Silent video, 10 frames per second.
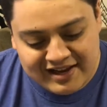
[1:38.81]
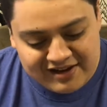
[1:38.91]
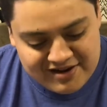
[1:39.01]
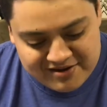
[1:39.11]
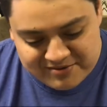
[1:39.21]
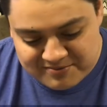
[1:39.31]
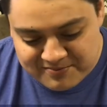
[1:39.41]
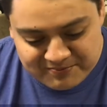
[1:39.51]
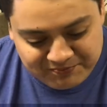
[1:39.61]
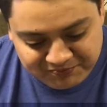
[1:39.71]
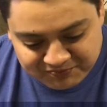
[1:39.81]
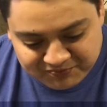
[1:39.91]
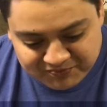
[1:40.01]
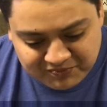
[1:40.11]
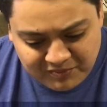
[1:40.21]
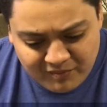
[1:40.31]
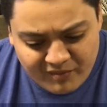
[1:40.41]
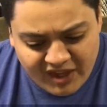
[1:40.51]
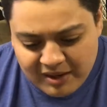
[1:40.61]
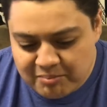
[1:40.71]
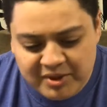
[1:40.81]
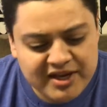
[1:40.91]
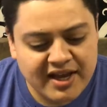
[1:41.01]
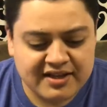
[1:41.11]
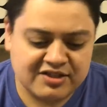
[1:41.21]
Um, but yeah,